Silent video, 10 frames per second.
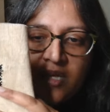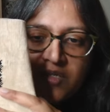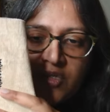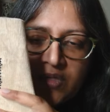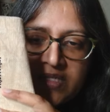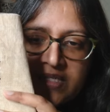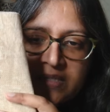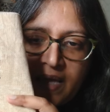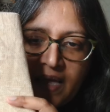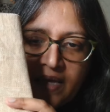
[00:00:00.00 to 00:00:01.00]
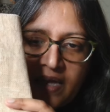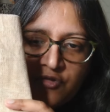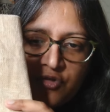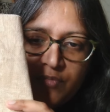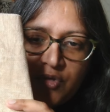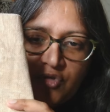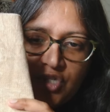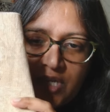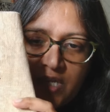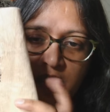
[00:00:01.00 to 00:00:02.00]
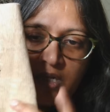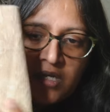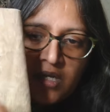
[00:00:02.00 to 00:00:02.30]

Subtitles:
So this is my contribution.